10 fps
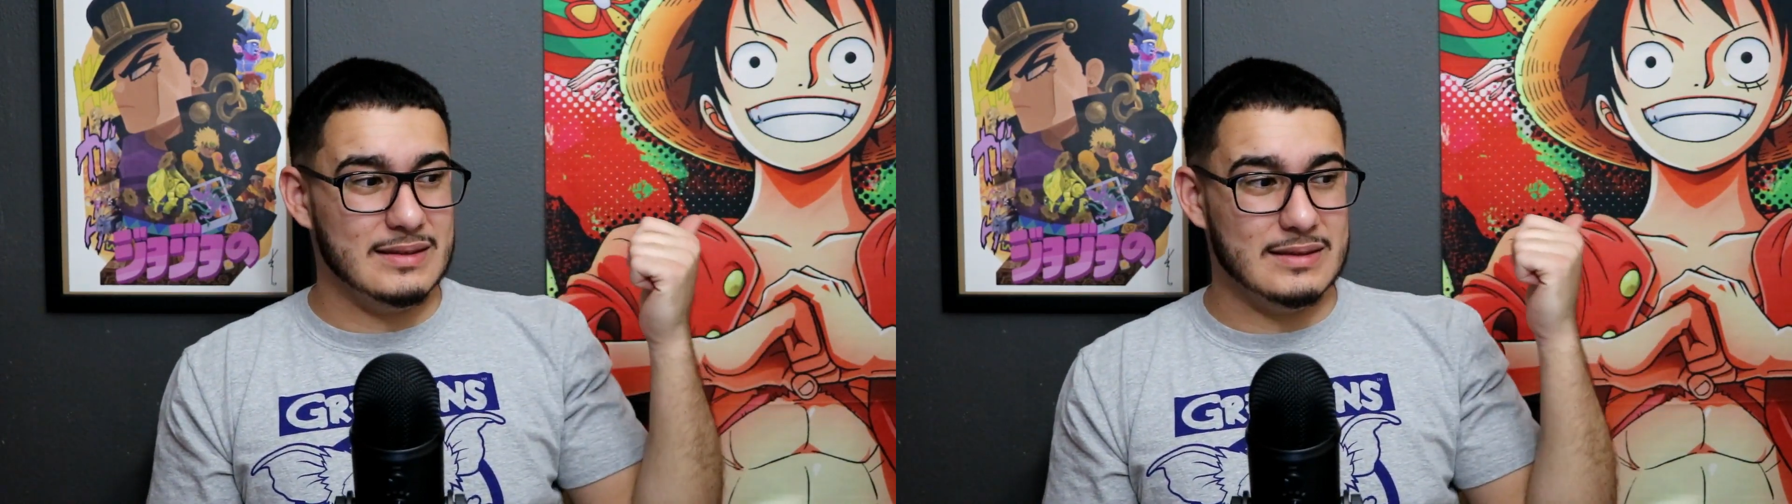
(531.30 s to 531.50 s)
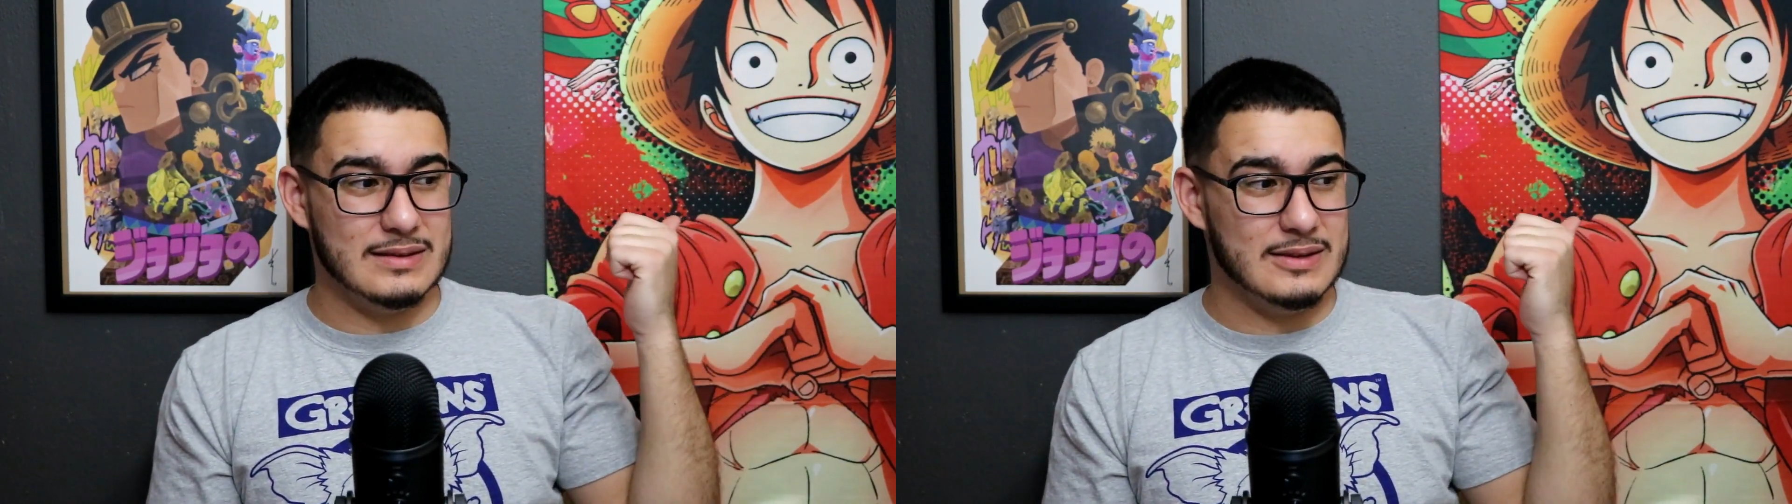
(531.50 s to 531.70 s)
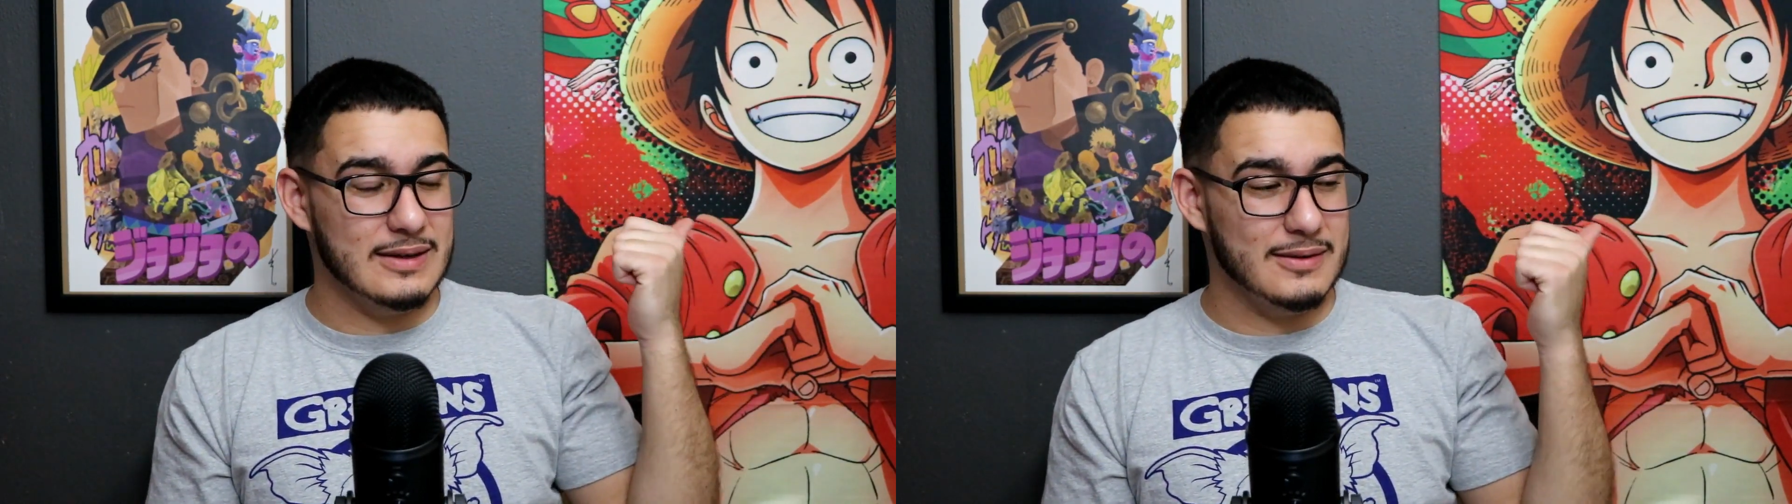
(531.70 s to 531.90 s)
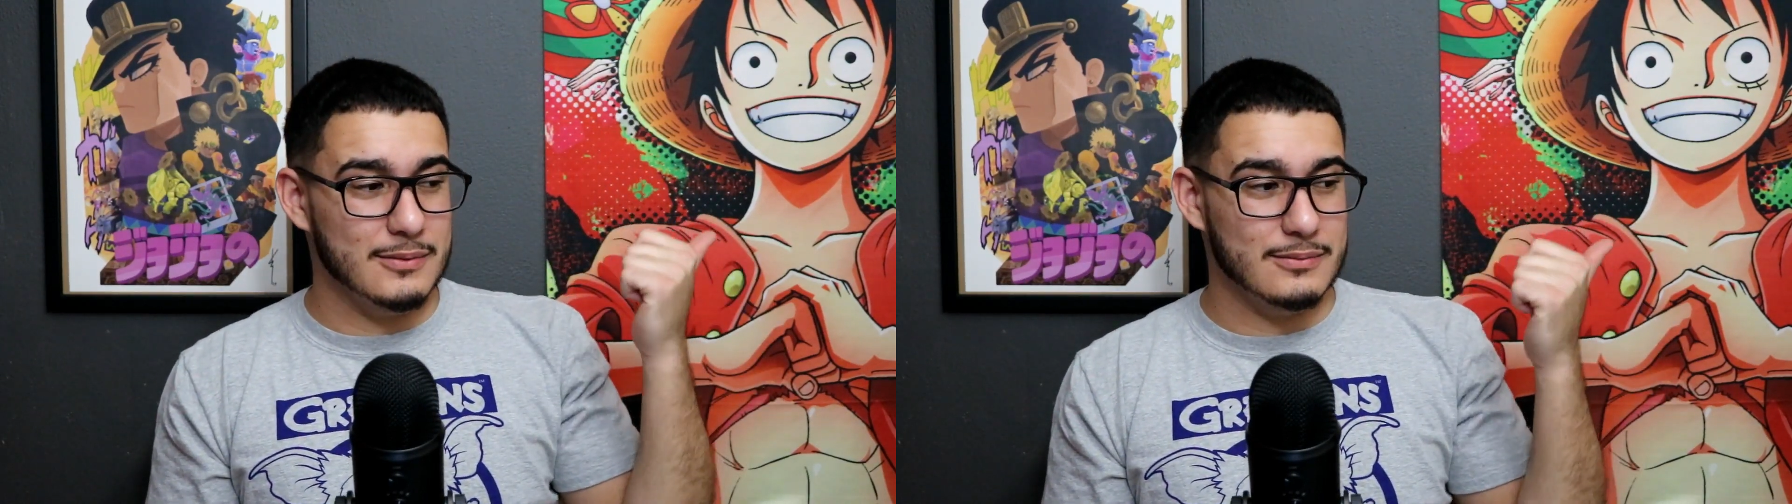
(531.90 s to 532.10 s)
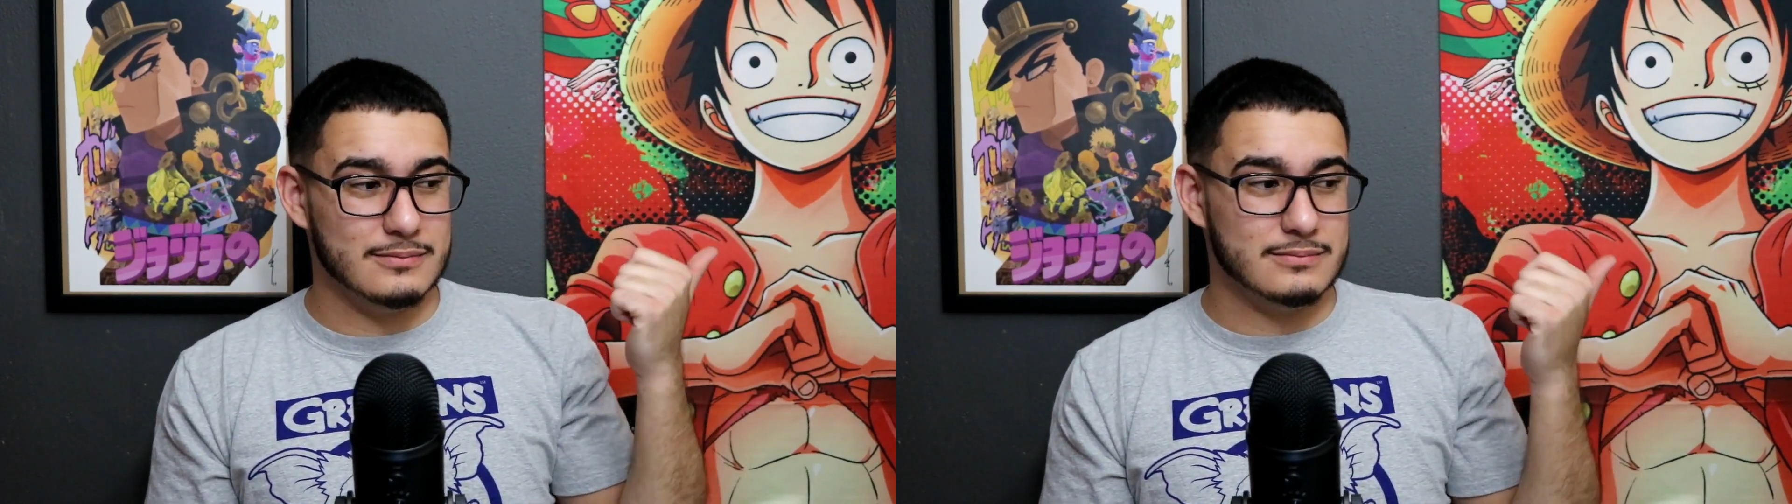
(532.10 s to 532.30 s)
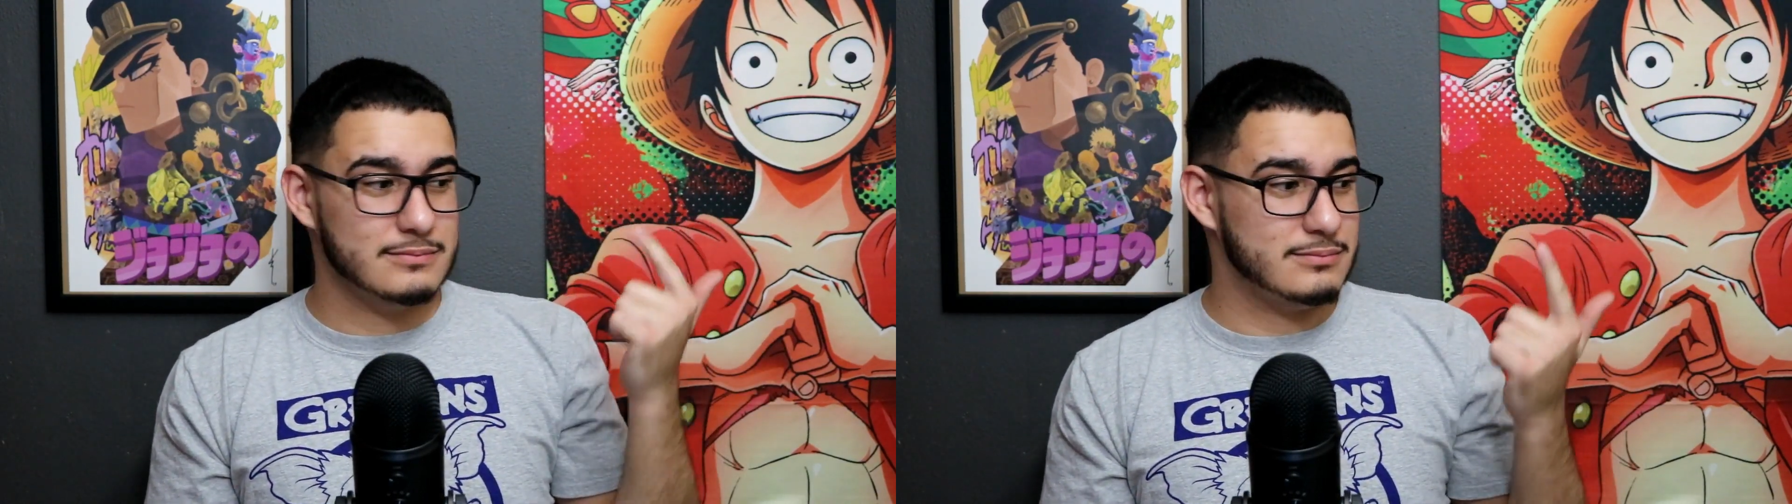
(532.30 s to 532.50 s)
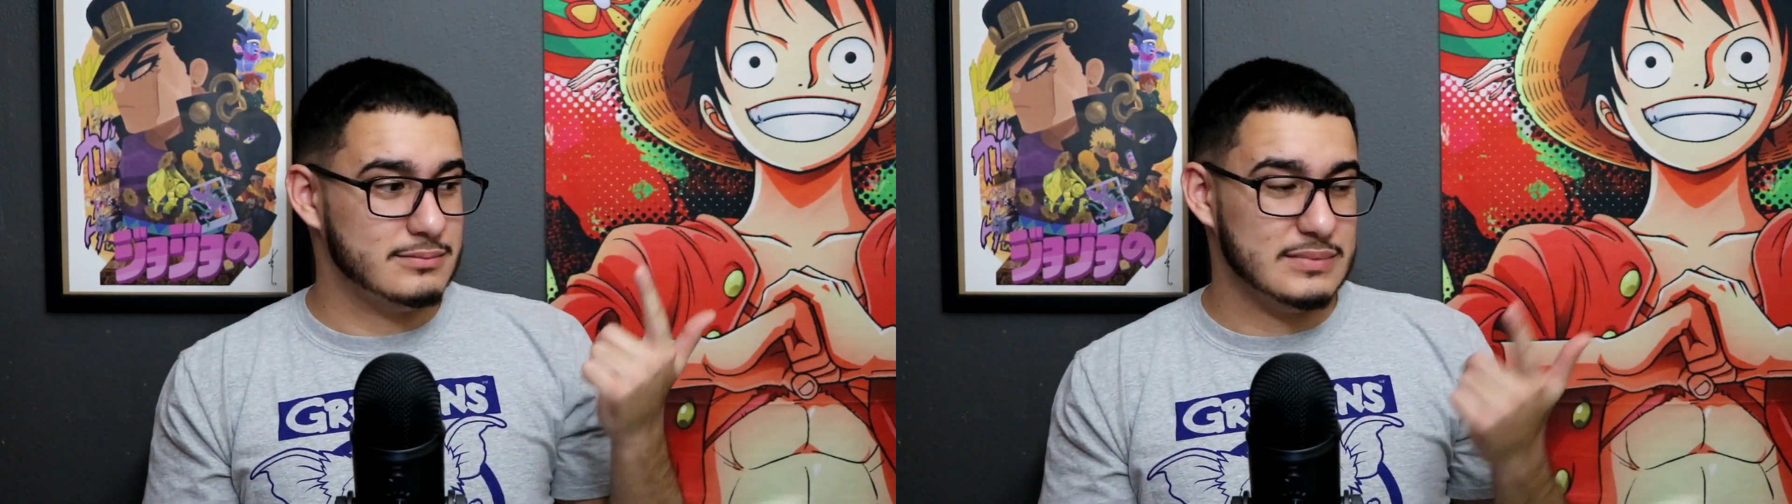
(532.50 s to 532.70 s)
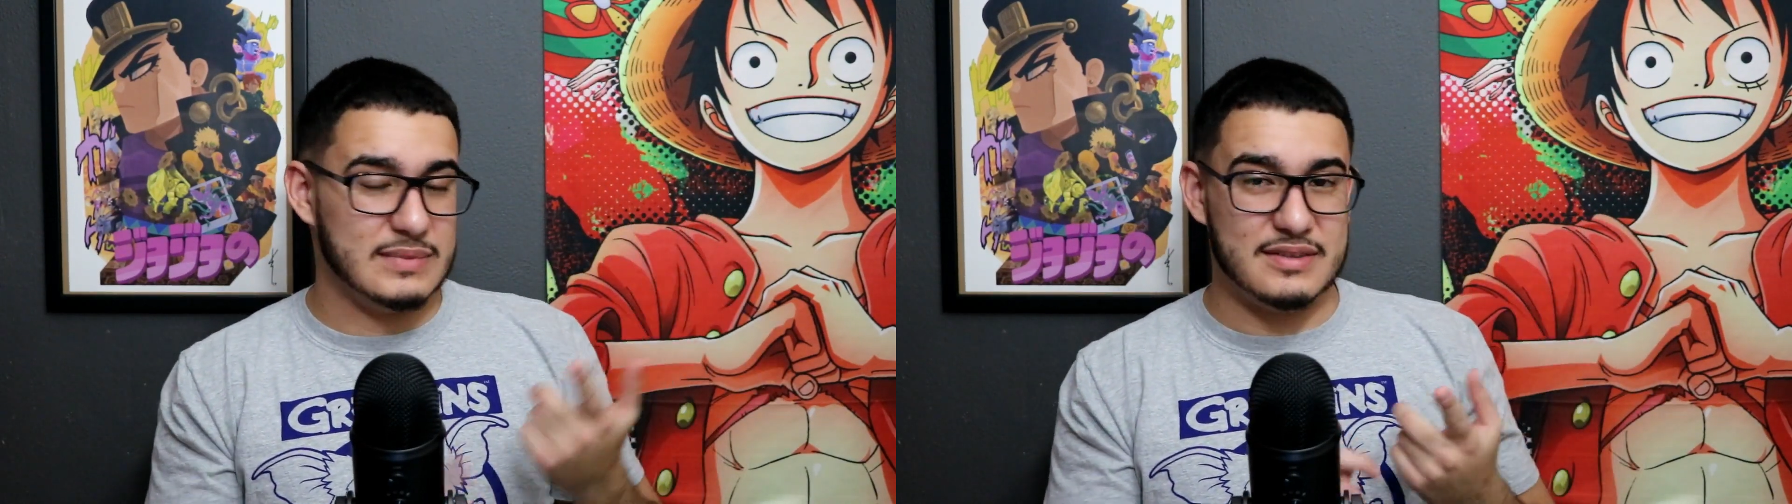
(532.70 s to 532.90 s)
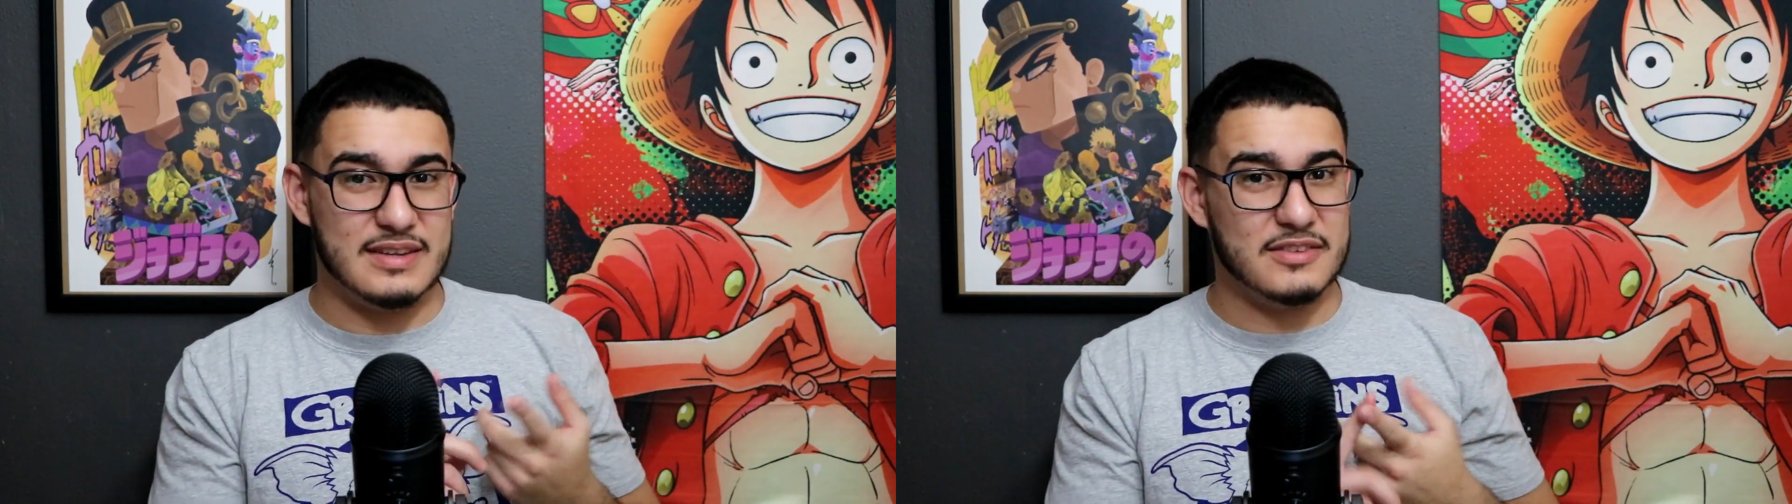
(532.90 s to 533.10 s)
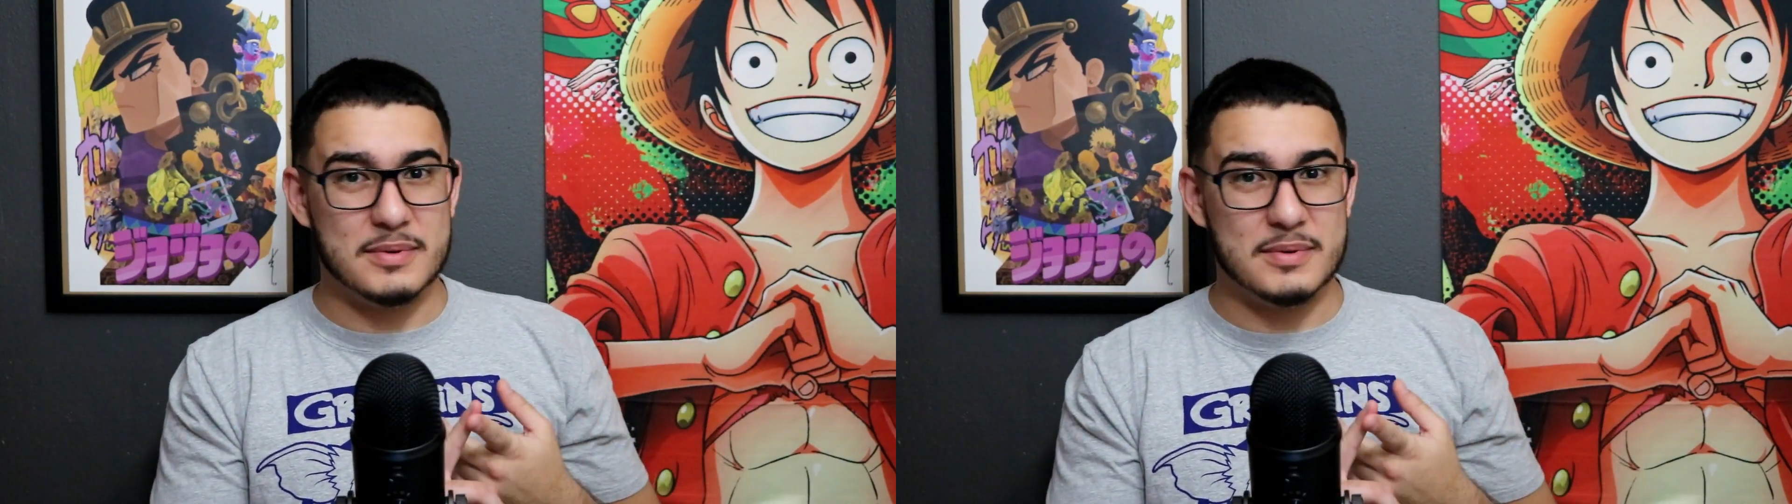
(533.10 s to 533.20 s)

the Sex